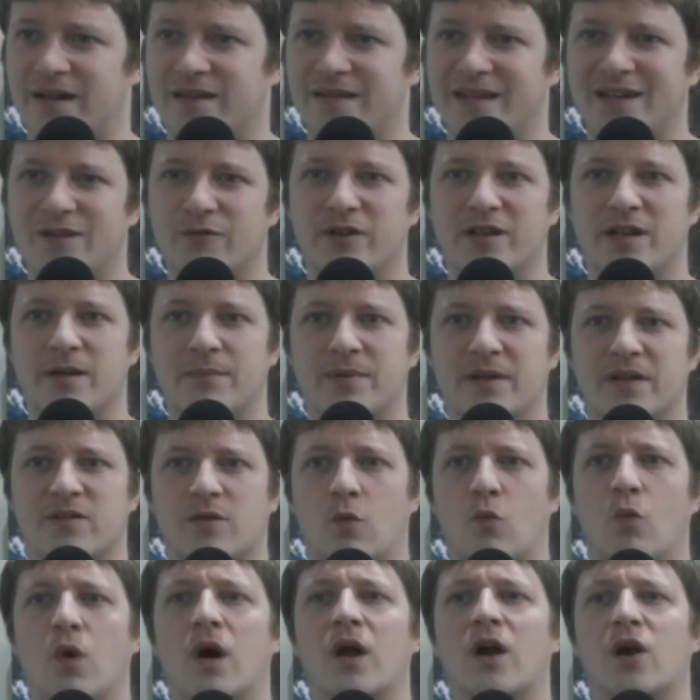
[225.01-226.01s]
I think it really depends
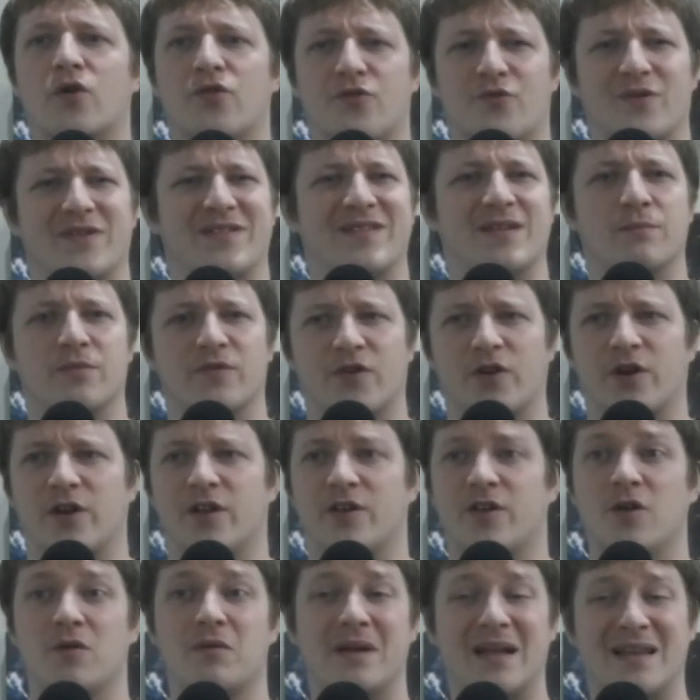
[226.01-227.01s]
on what her 3 symbols are
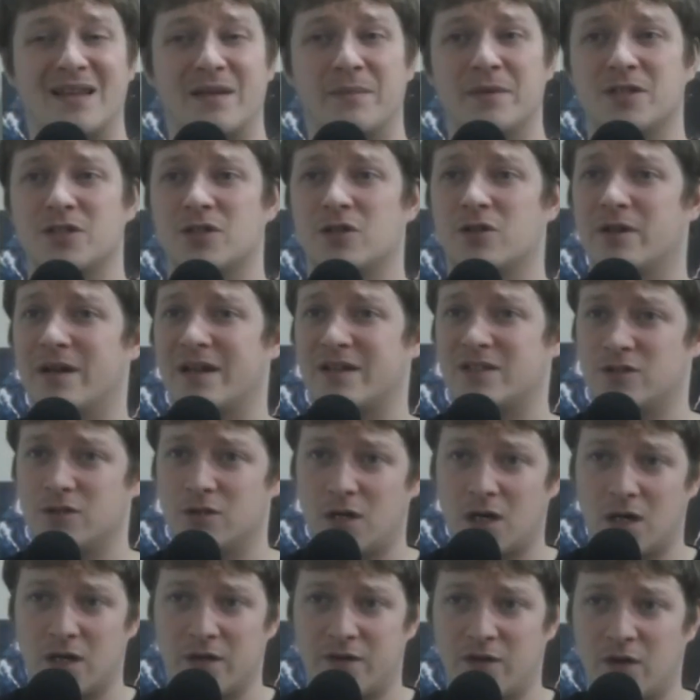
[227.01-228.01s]
gonna do, not to mention her next 2
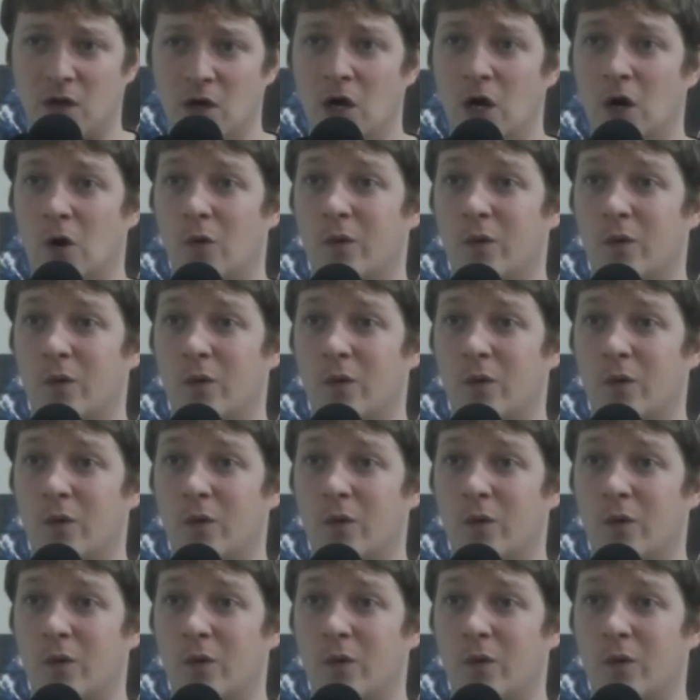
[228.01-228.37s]
cards,